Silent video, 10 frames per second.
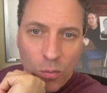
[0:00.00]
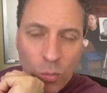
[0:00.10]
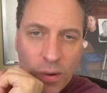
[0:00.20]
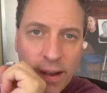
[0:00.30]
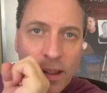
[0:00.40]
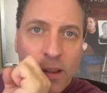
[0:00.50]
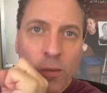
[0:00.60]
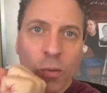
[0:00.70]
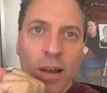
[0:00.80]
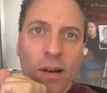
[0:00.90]

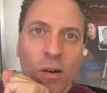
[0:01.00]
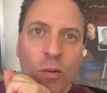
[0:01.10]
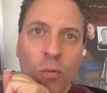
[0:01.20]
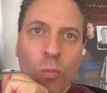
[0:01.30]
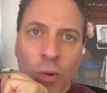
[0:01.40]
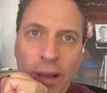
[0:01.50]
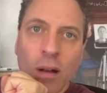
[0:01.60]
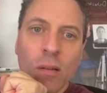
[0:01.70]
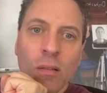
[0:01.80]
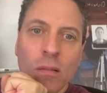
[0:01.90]
Well, well,
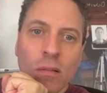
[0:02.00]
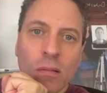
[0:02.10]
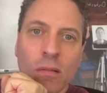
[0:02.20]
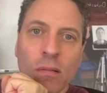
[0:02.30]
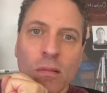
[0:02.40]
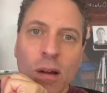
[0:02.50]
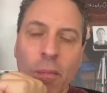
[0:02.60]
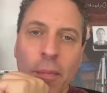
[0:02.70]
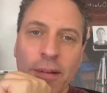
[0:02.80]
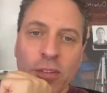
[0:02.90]
well.
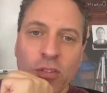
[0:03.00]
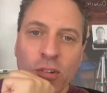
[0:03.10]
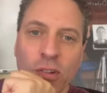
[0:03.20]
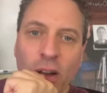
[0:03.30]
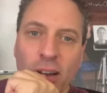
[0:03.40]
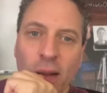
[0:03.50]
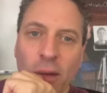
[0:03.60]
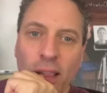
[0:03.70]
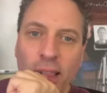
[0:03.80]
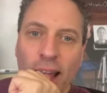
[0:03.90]
I'm about to start talking on
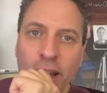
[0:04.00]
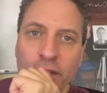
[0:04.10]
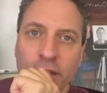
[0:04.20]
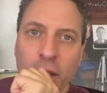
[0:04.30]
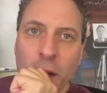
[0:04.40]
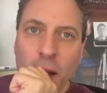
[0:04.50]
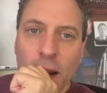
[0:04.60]
my live.